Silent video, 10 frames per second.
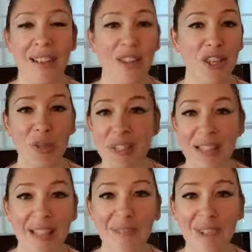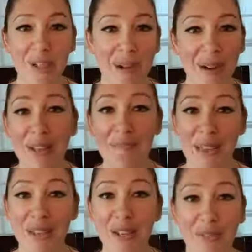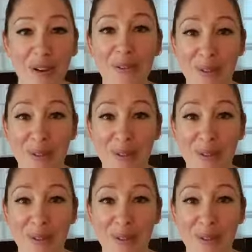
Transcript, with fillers: You still have to go out and make your vote